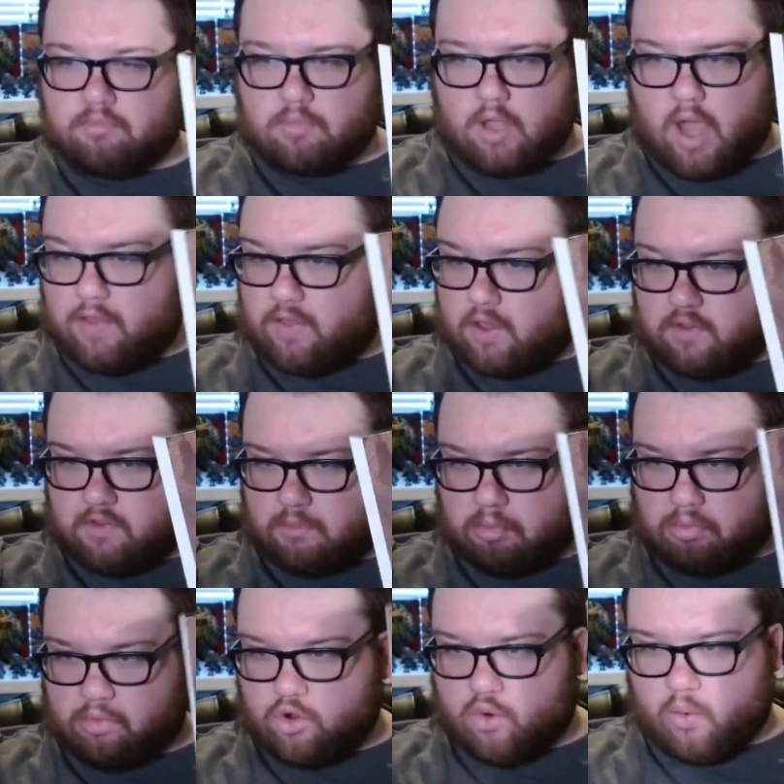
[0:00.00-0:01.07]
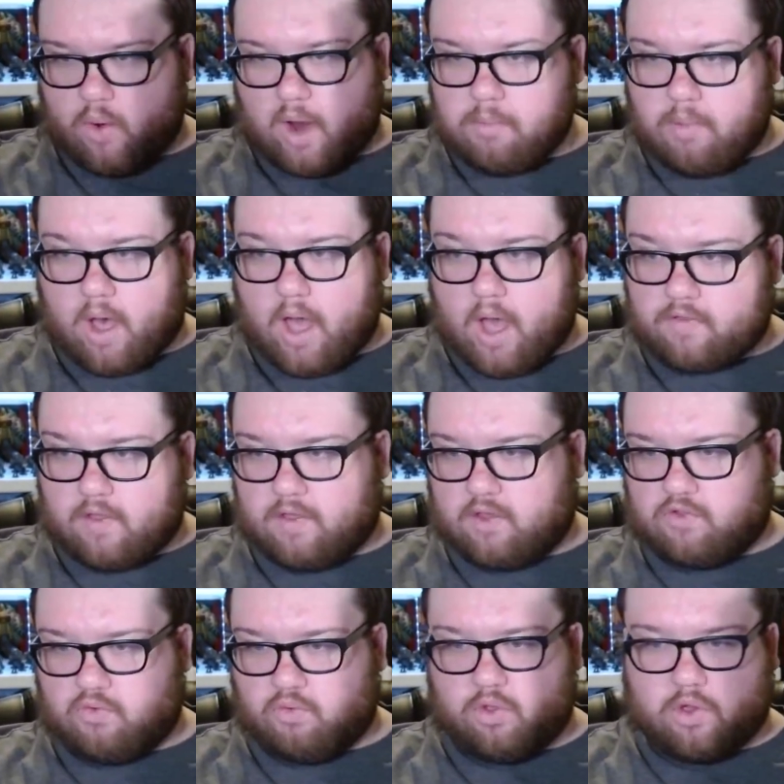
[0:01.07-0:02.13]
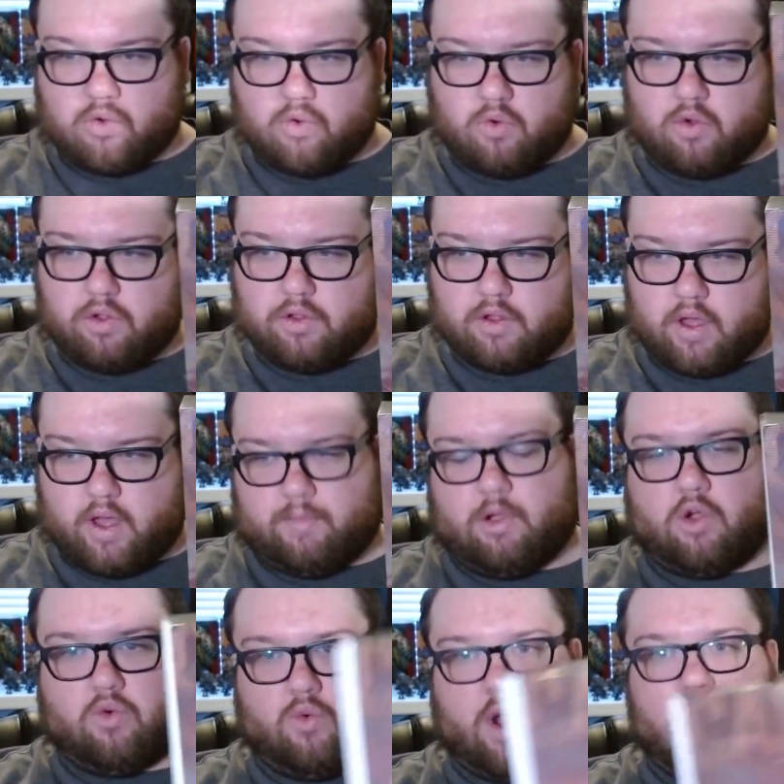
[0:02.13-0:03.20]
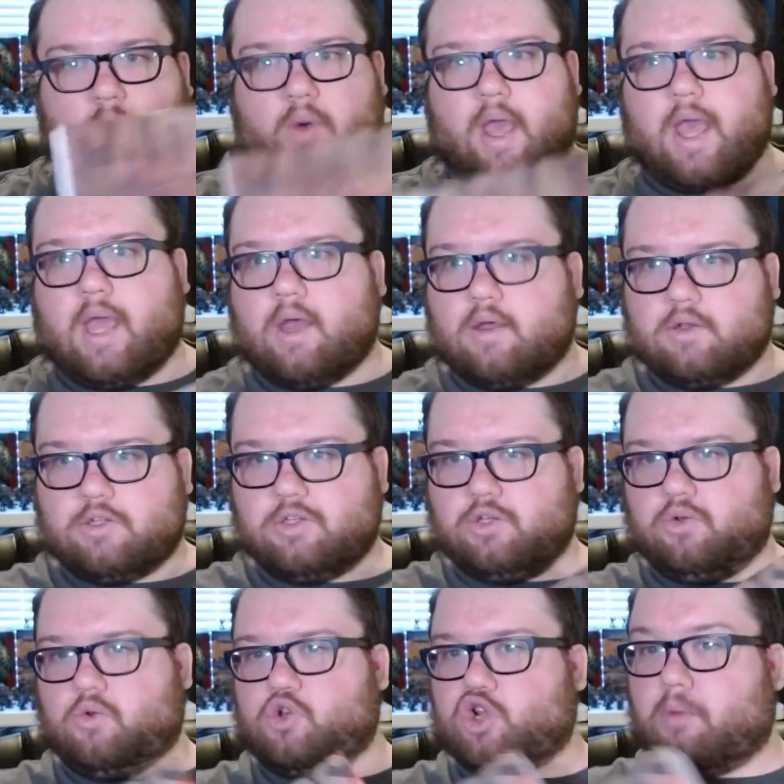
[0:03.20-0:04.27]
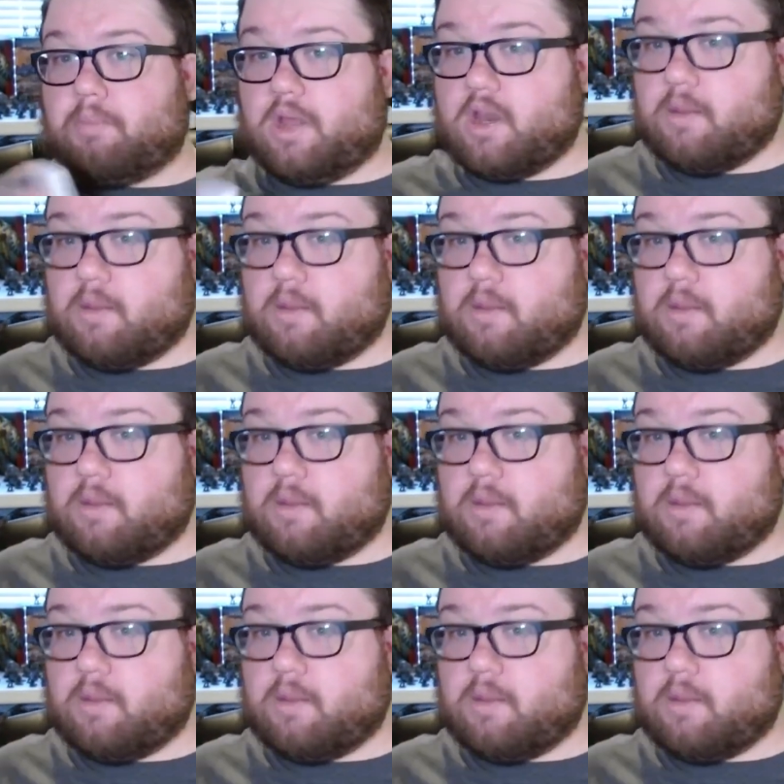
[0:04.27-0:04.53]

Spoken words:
I think it's a great box. I think it's really cool. A great way to jump into